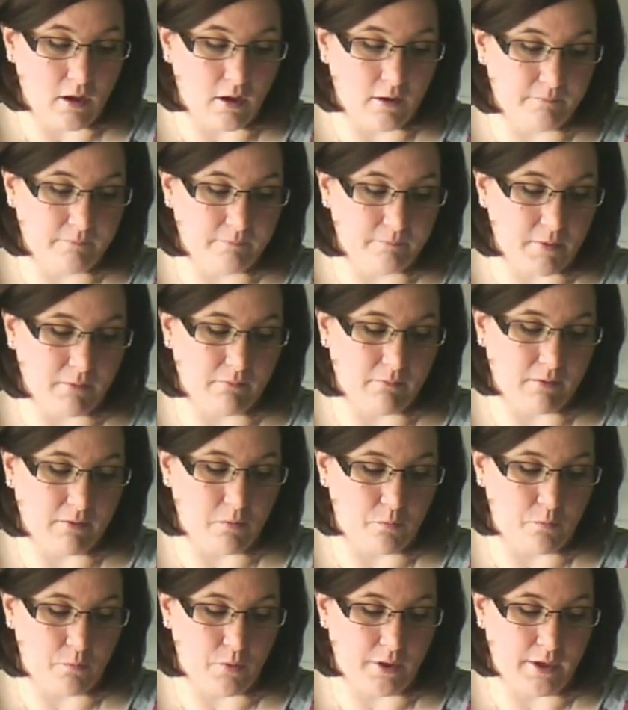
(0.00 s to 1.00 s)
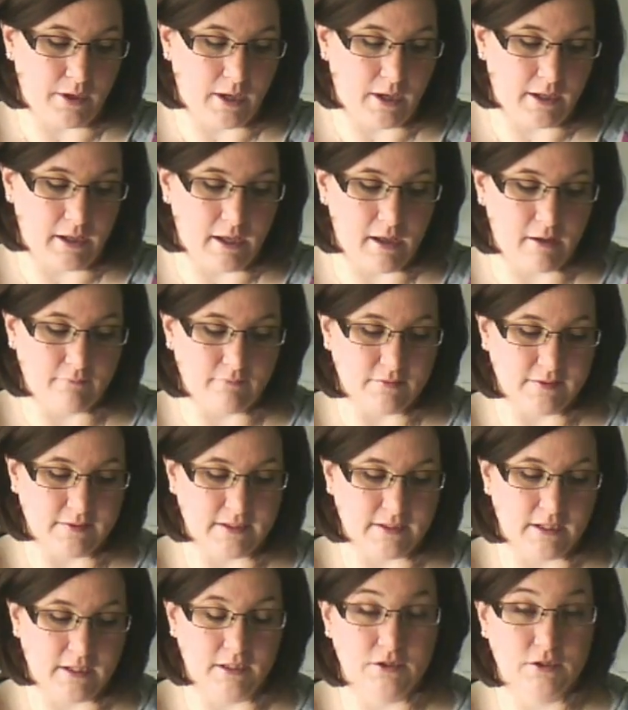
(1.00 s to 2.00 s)
of my round one. I have
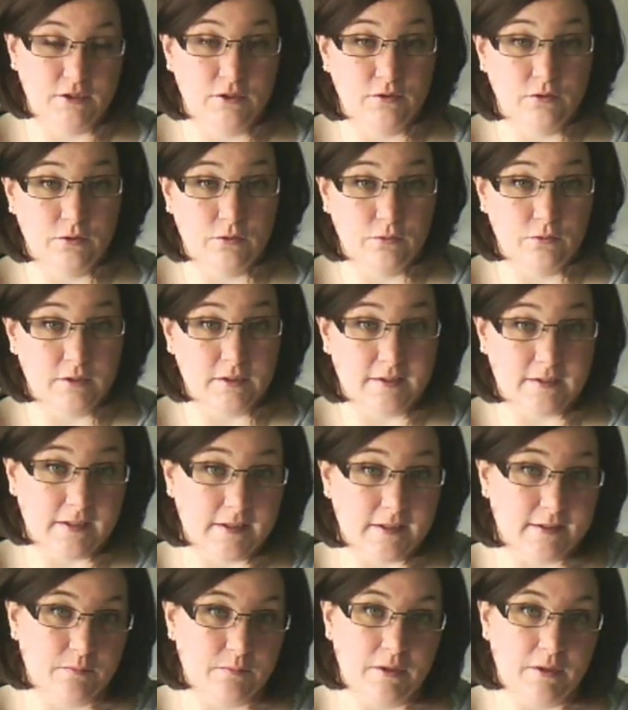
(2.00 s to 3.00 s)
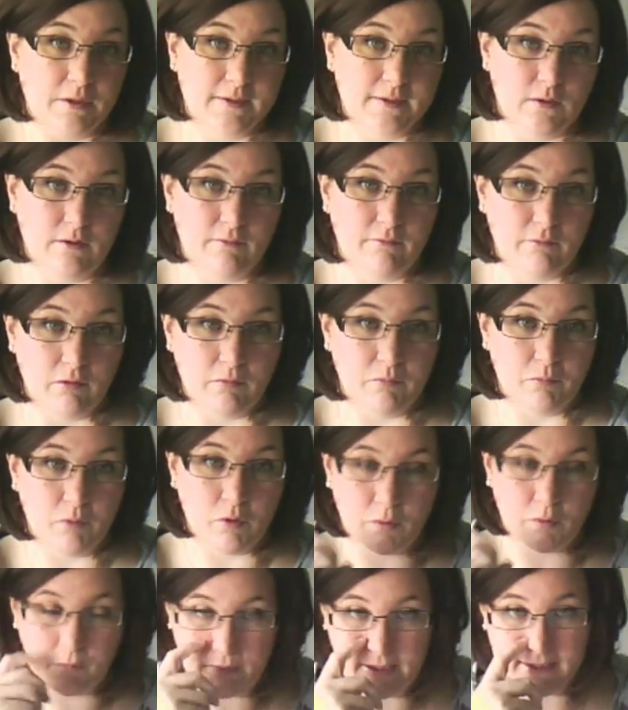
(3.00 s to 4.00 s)
decided to do the 6 weeks, so I have 3
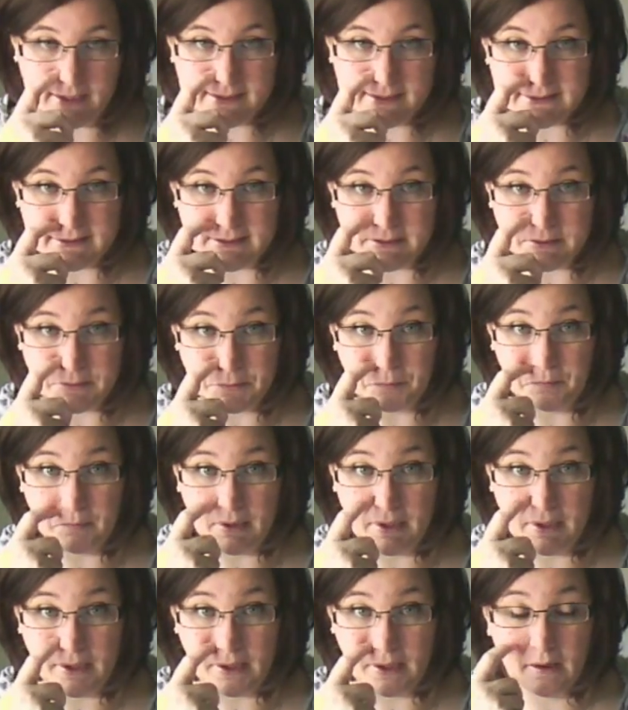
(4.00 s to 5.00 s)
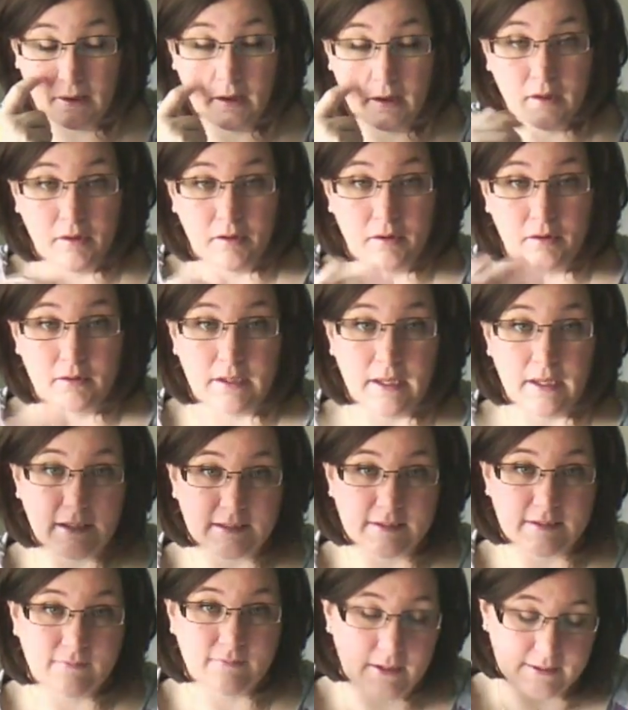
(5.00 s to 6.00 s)
more weeks until my
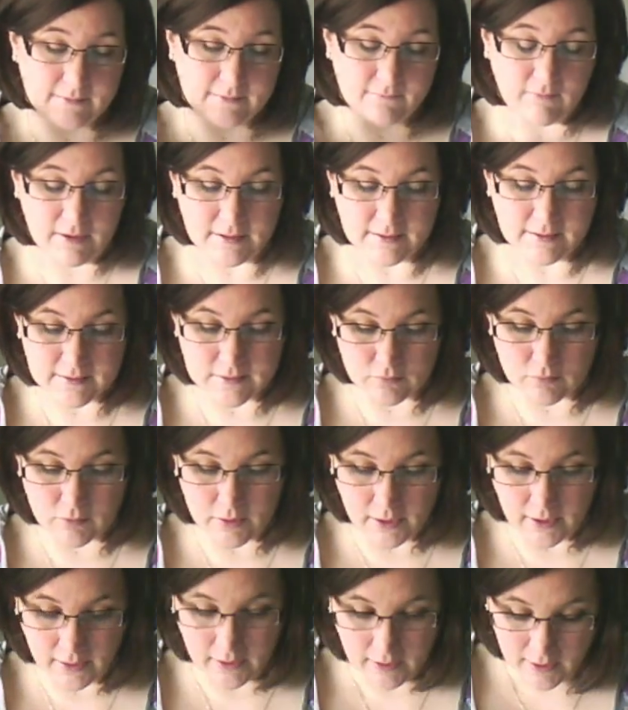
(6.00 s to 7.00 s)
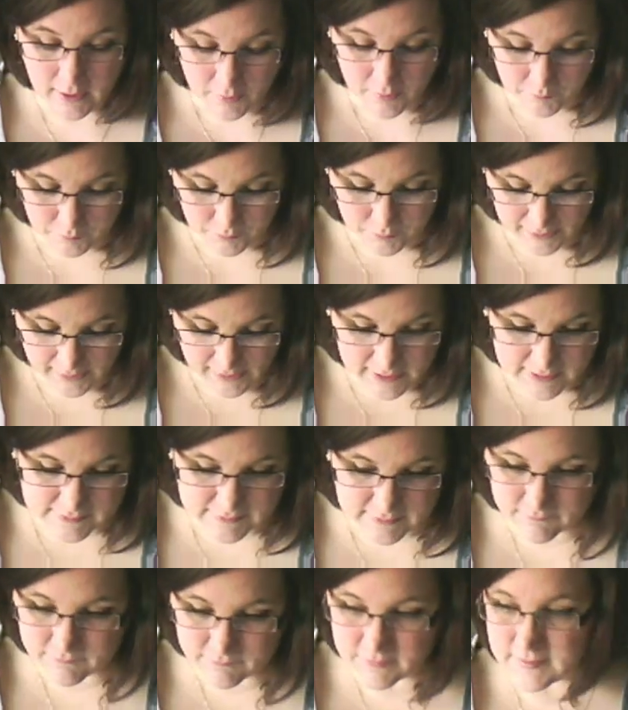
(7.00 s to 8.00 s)
next phase three. But as
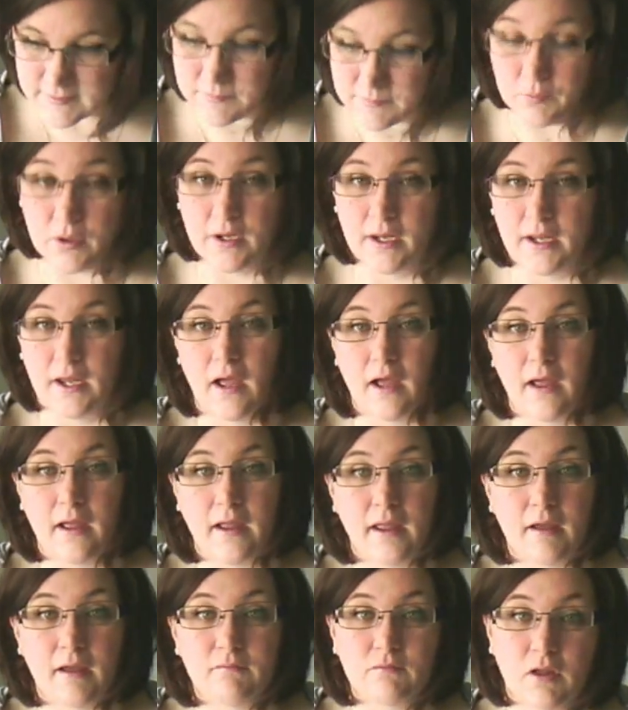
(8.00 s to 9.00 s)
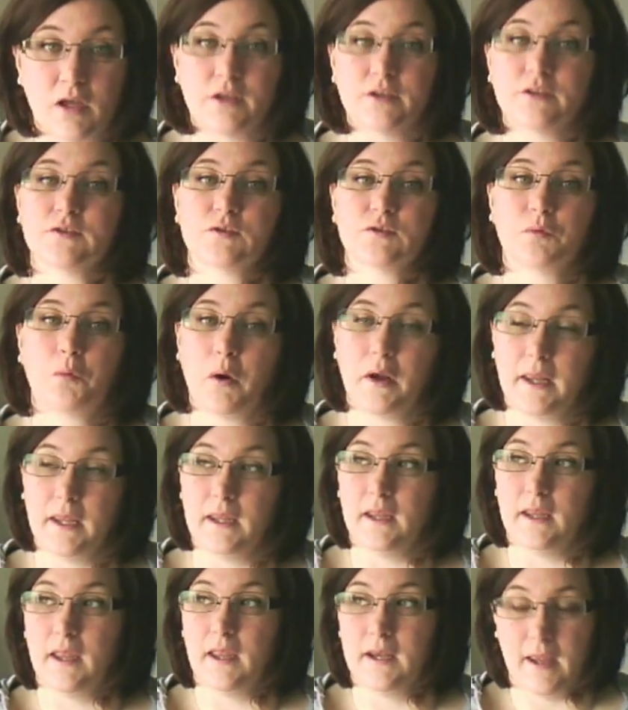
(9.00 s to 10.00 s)
of this morning, I have lost
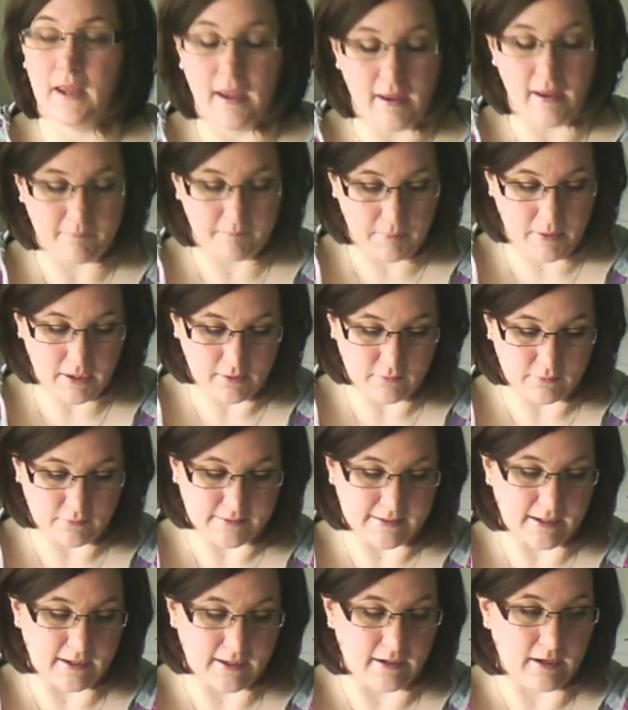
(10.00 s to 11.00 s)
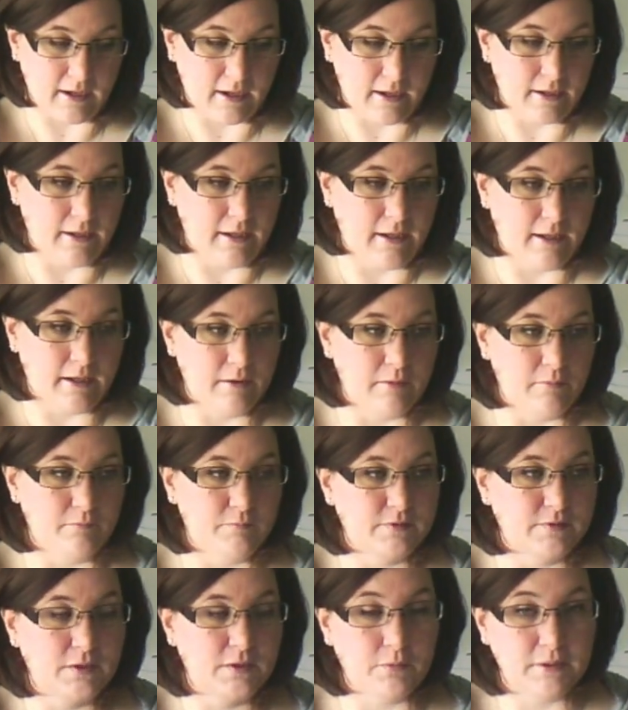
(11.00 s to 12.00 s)
20.5 pounds, and I am
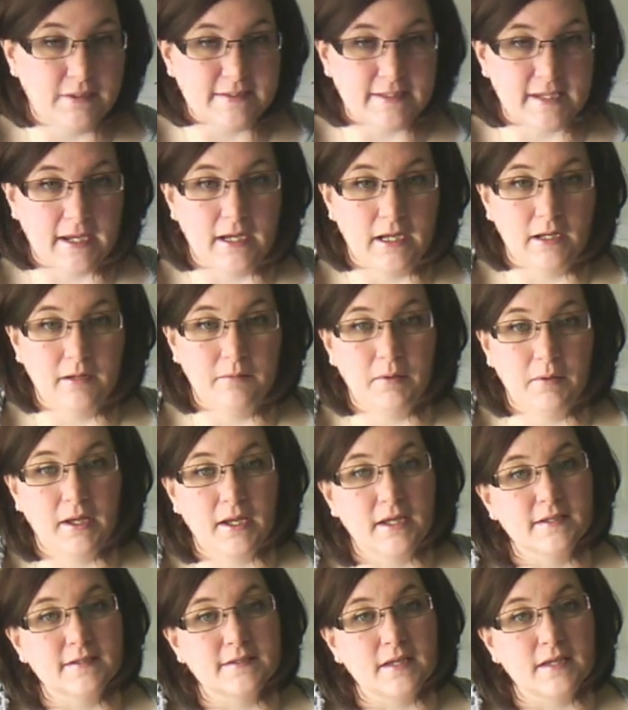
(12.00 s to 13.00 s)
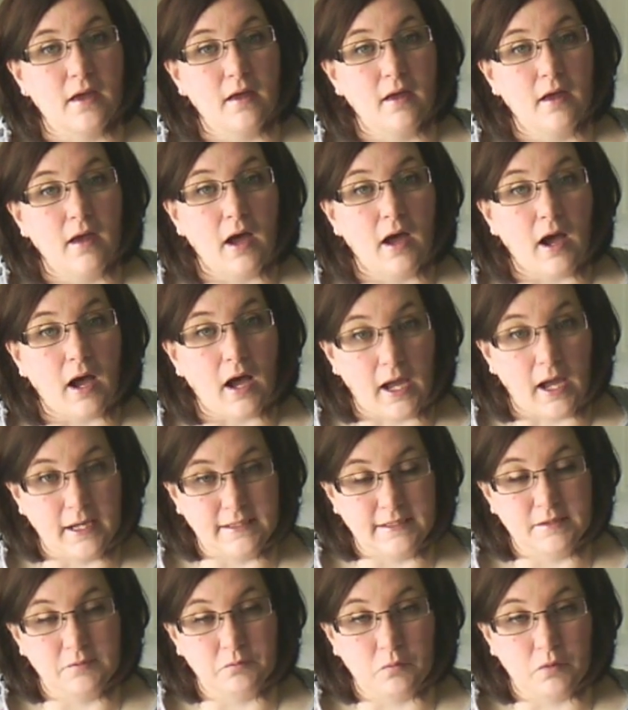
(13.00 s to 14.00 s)
so excited because I
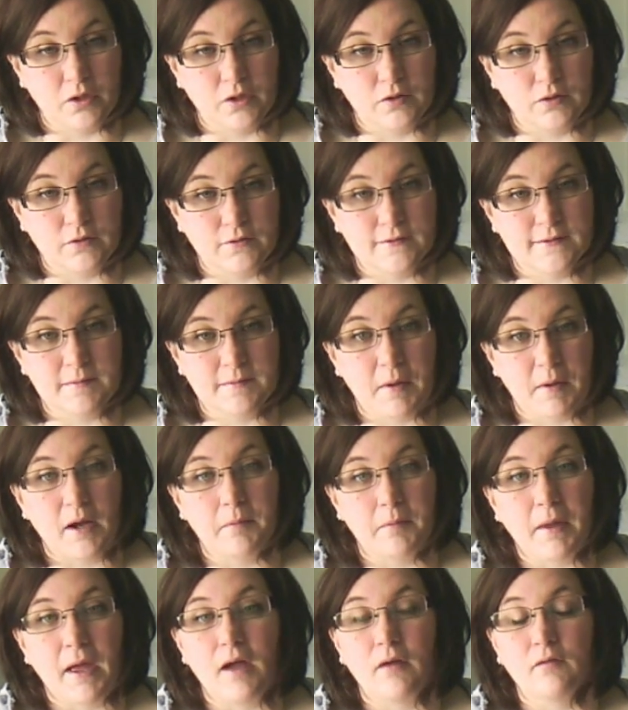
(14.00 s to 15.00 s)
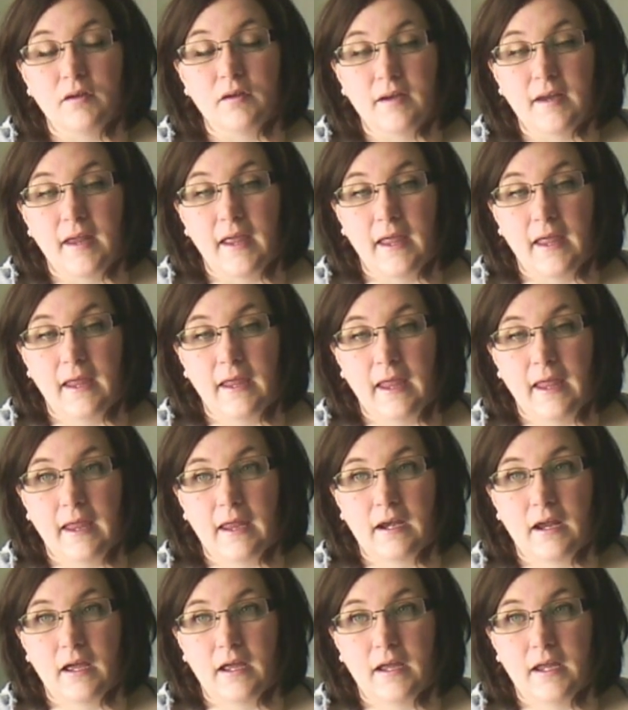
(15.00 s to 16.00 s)
did want to lose about 1 pound a day,
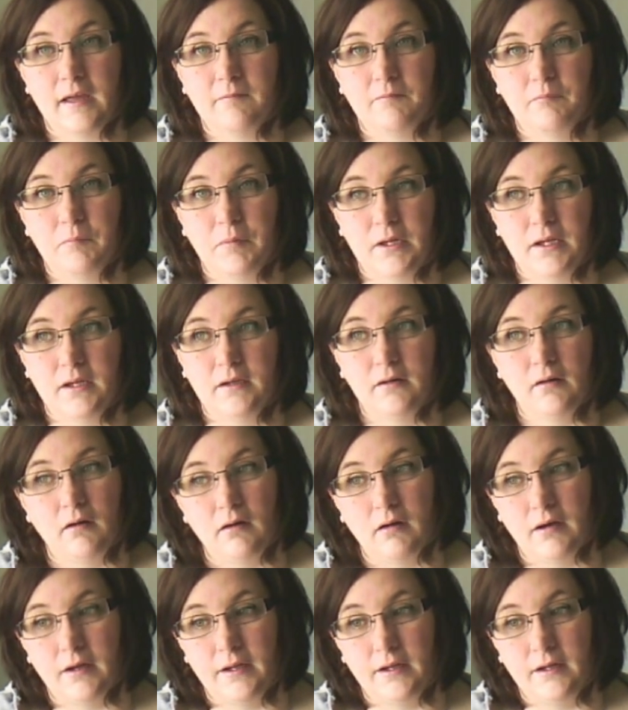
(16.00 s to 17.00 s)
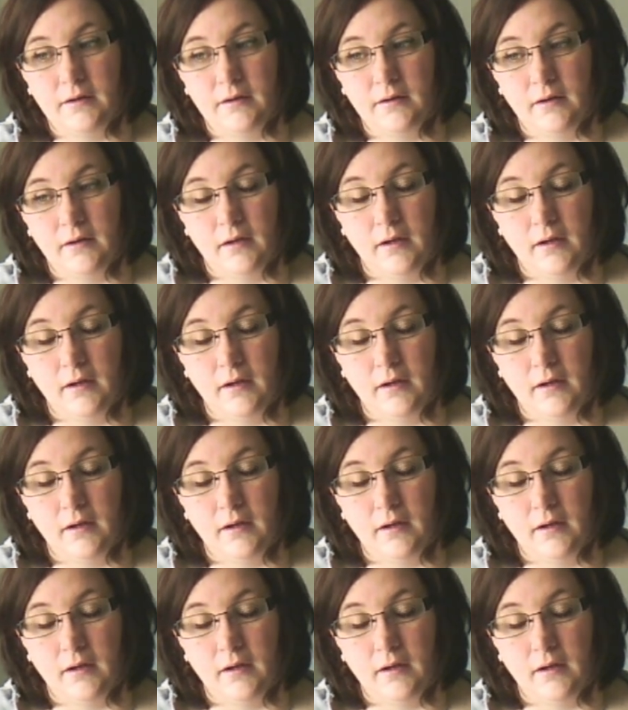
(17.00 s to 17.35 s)
and I have been on